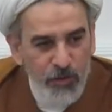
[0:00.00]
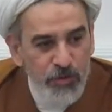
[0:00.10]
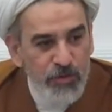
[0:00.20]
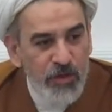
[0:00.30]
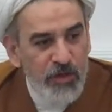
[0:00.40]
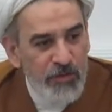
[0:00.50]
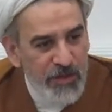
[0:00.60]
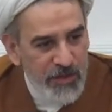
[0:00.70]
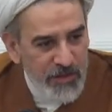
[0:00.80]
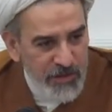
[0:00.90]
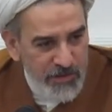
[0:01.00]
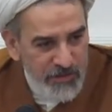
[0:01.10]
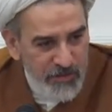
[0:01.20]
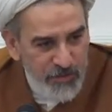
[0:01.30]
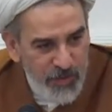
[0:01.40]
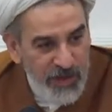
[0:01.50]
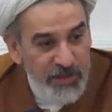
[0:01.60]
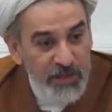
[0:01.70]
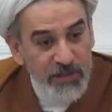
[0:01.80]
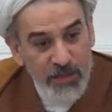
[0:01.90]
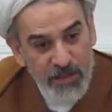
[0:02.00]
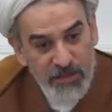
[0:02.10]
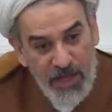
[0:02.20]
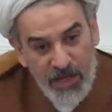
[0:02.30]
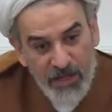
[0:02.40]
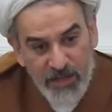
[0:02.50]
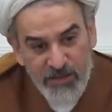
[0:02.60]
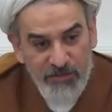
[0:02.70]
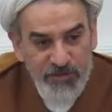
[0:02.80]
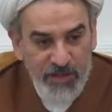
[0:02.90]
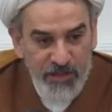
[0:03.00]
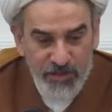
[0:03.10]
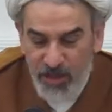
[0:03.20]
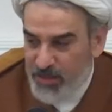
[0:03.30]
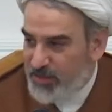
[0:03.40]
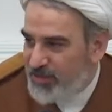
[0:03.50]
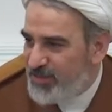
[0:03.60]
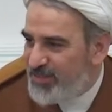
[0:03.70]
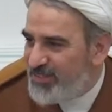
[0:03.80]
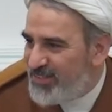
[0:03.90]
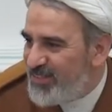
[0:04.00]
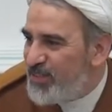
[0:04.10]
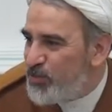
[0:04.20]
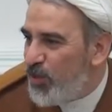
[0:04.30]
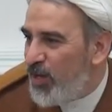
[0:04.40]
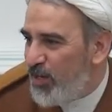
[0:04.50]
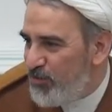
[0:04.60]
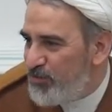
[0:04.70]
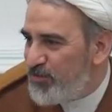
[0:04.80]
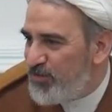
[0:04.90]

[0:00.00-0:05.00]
Who is going to be waiting till this another Safina Nijat to arrive.